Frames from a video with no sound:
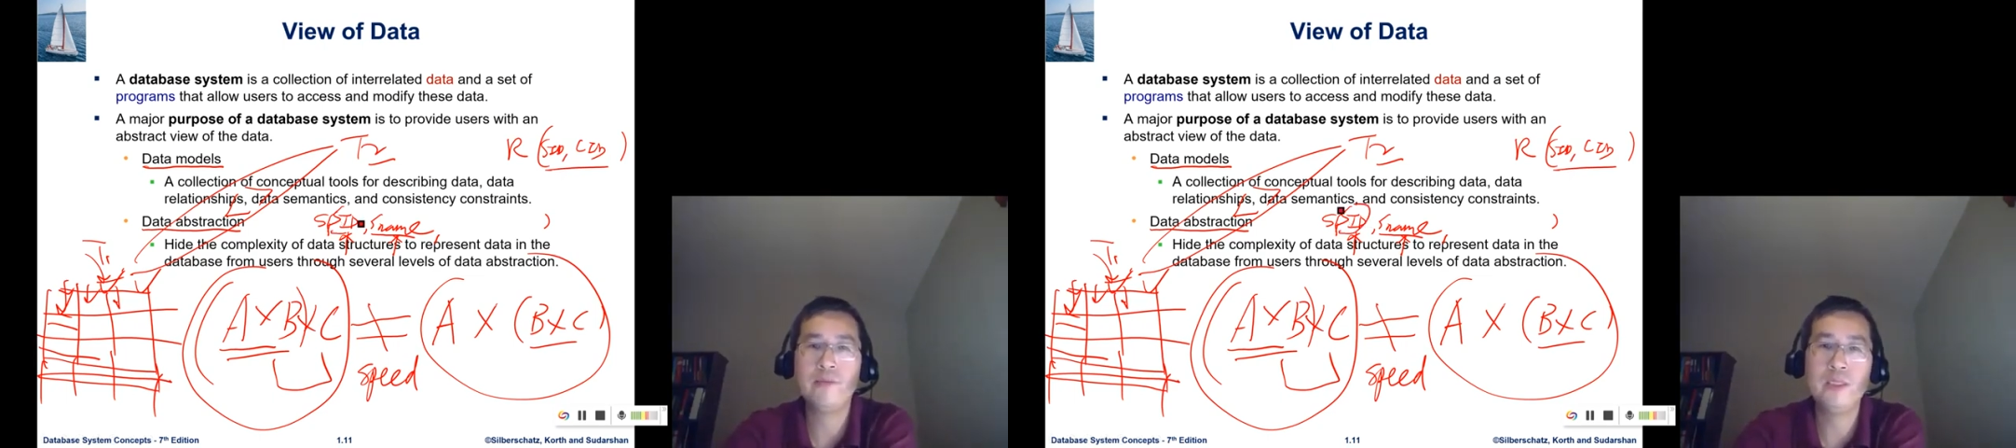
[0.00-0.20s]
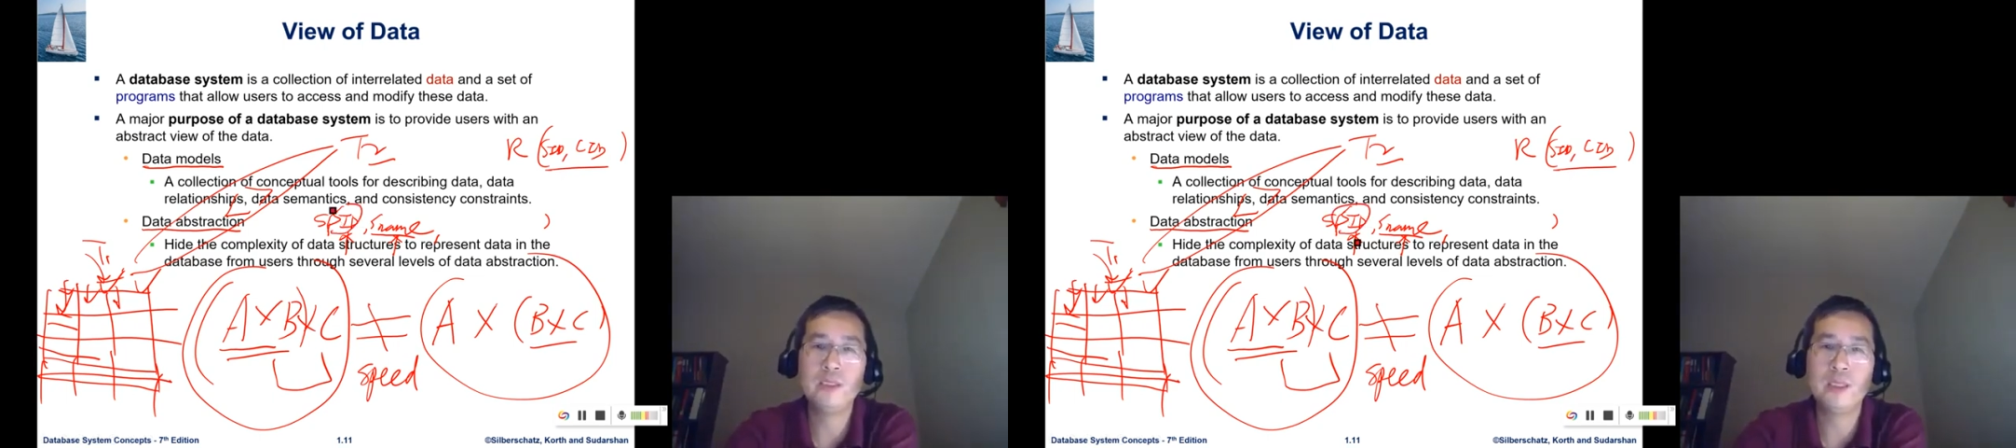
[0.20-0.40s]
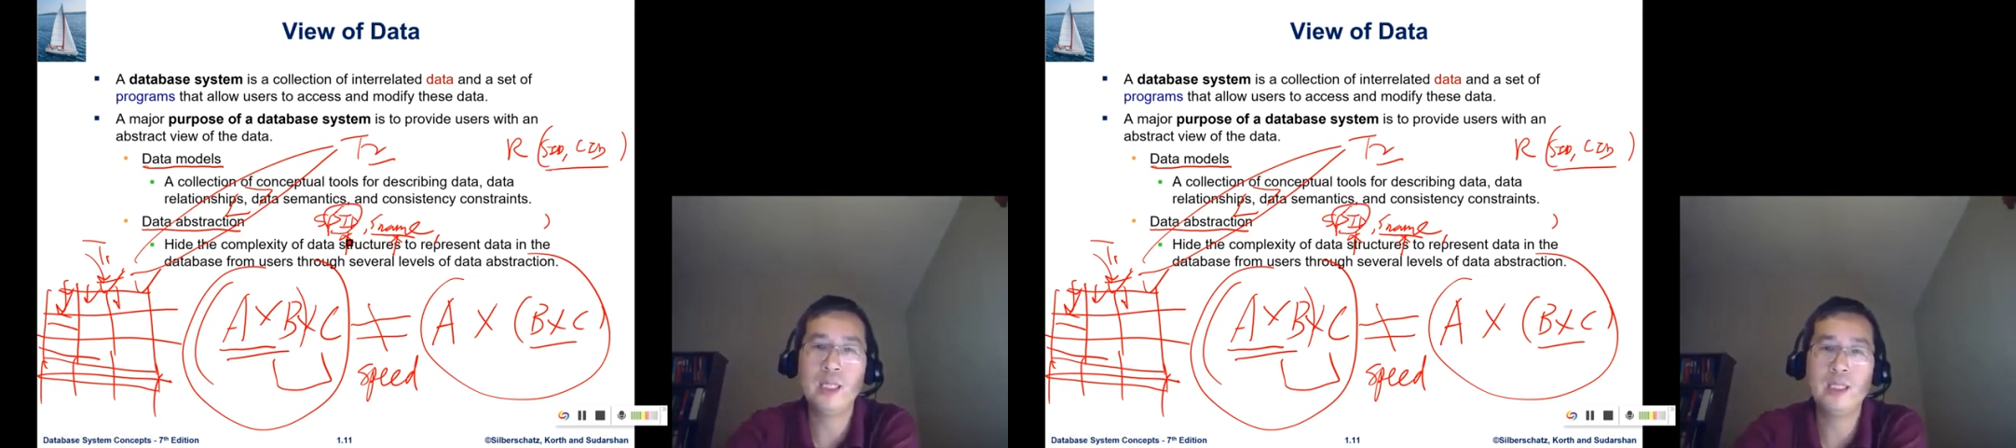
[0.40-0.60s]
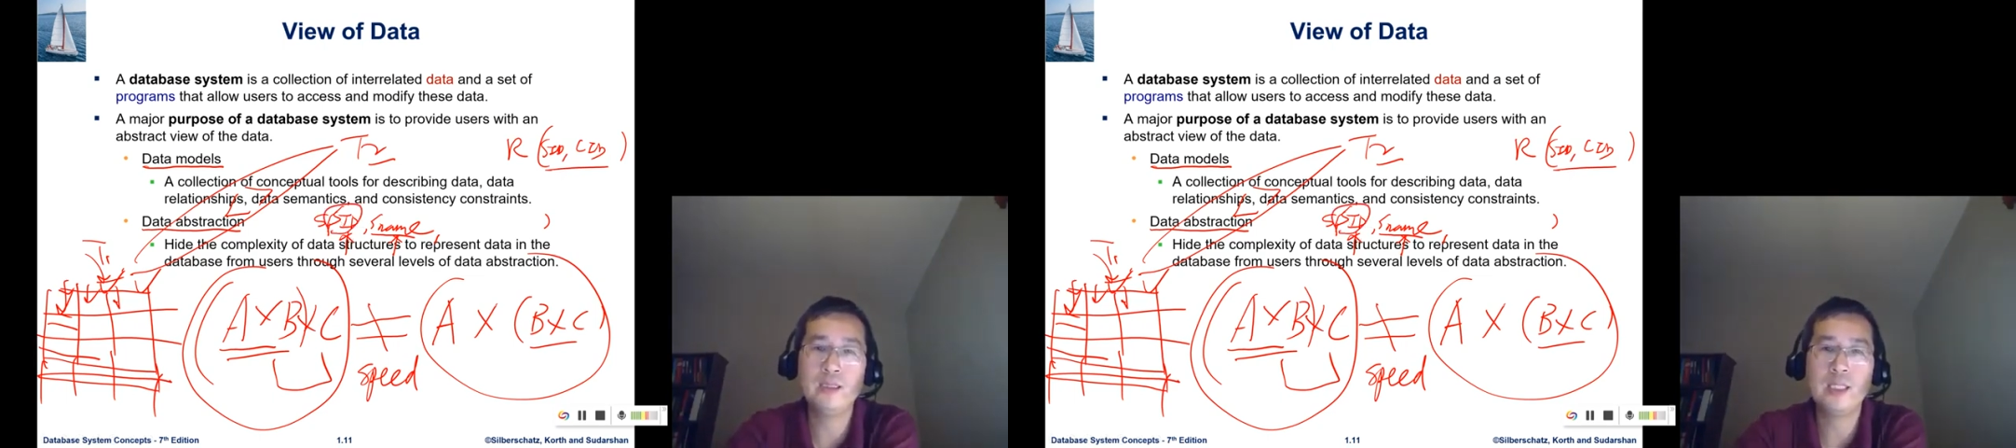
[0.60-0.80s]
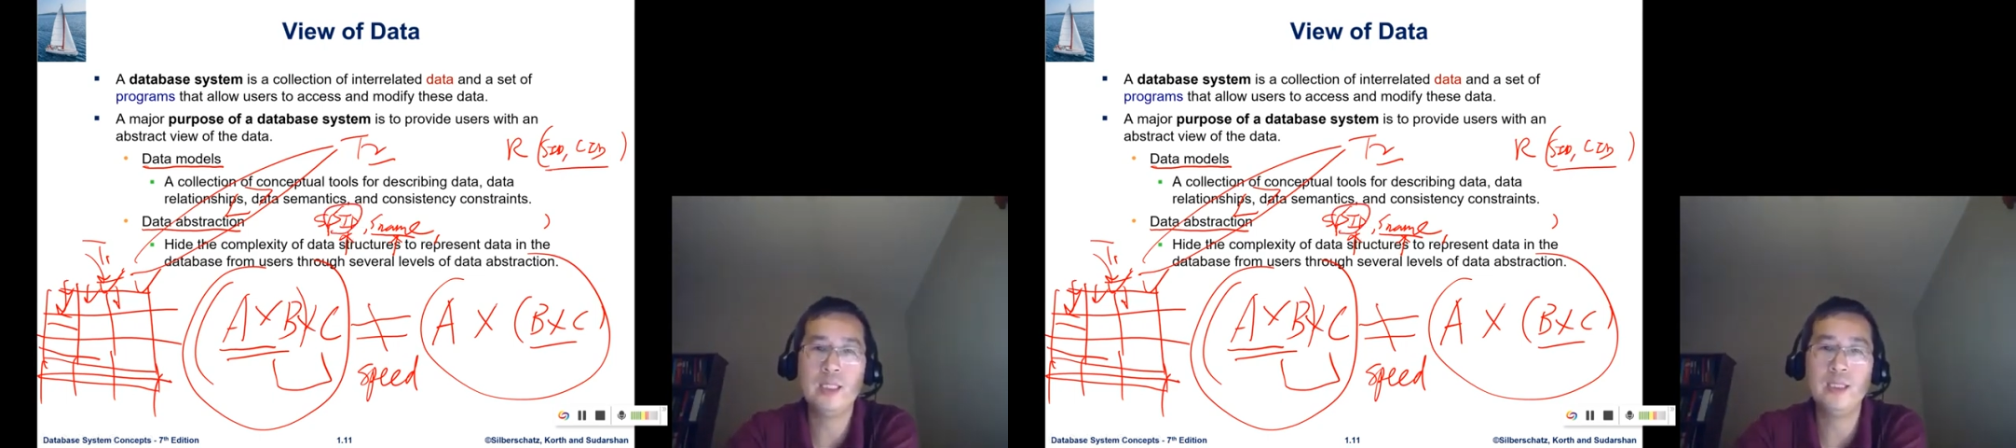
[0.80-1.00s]
the
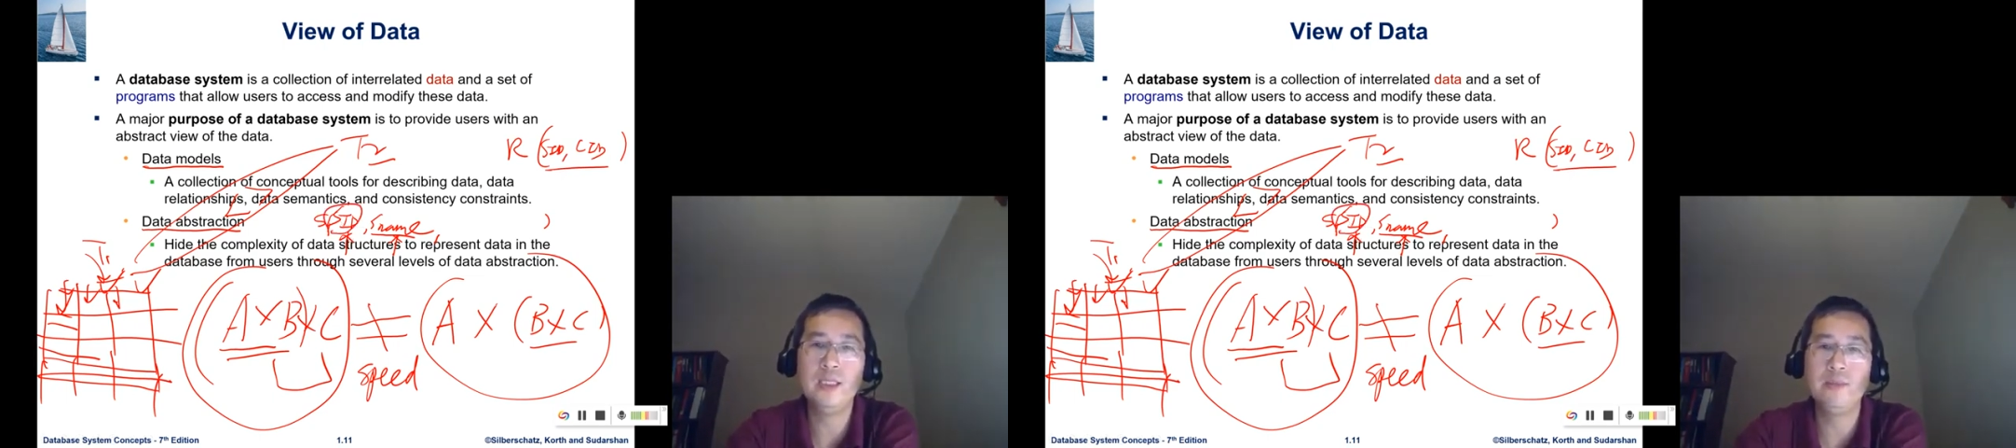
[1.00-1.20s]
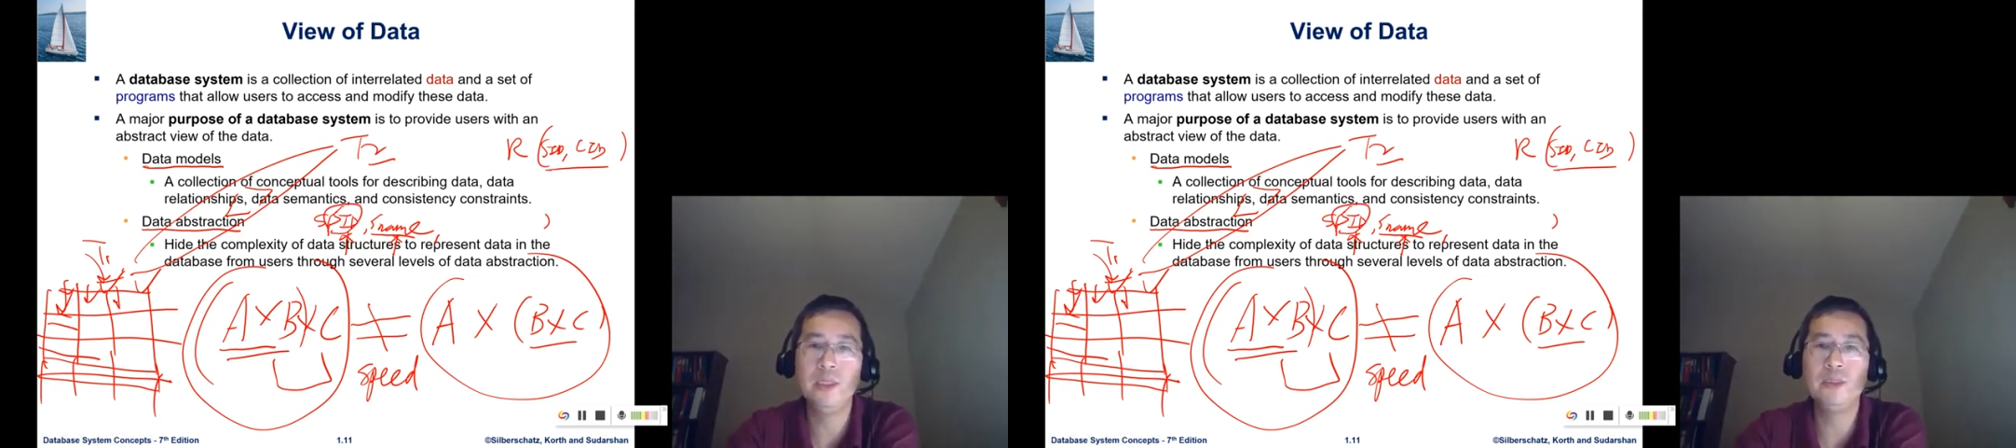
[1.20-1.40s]
student